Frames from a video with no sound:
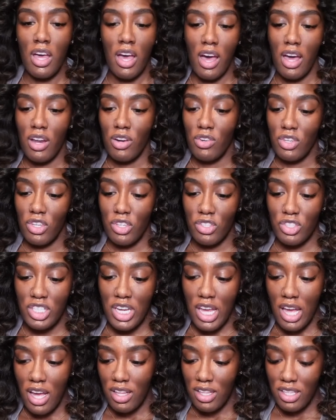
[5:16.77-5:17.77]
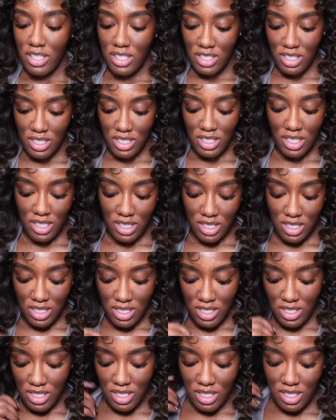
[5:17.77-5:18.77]
I don't know, child, let's just get
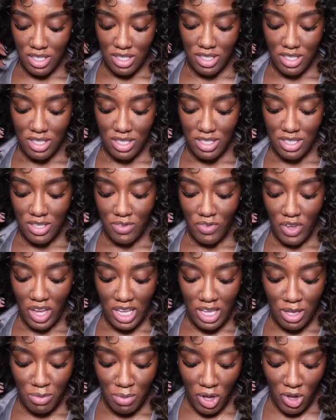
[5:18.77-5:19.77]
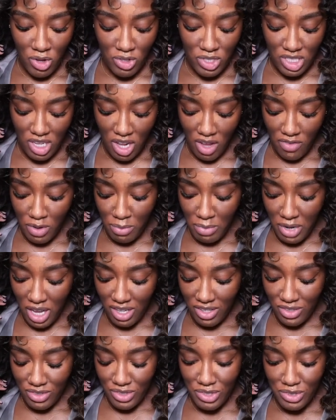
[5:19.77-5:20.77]
this done. Cause if I keep holding up, I'm not
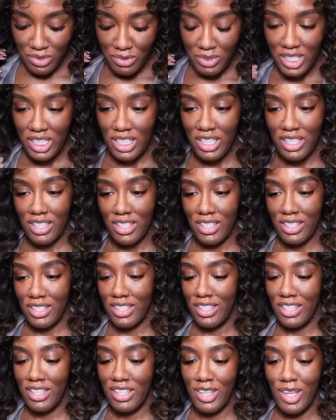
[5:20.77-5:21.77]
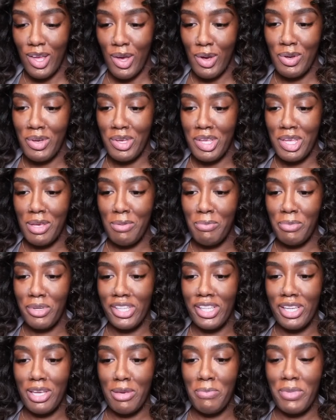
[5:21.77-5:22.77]
gonna do it and y'all gonna keep
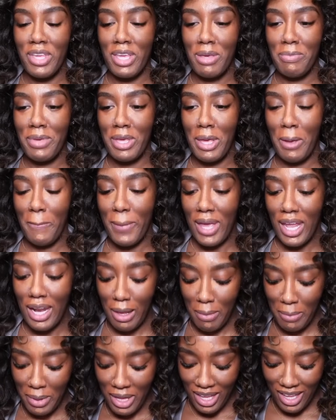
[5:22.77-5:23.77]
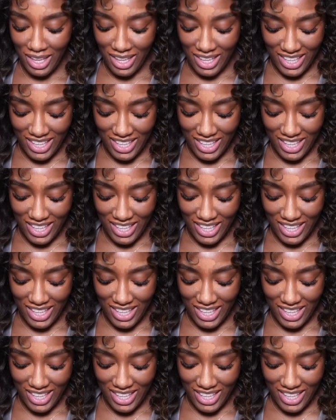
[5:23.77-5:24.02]
bullying me and being mad at me.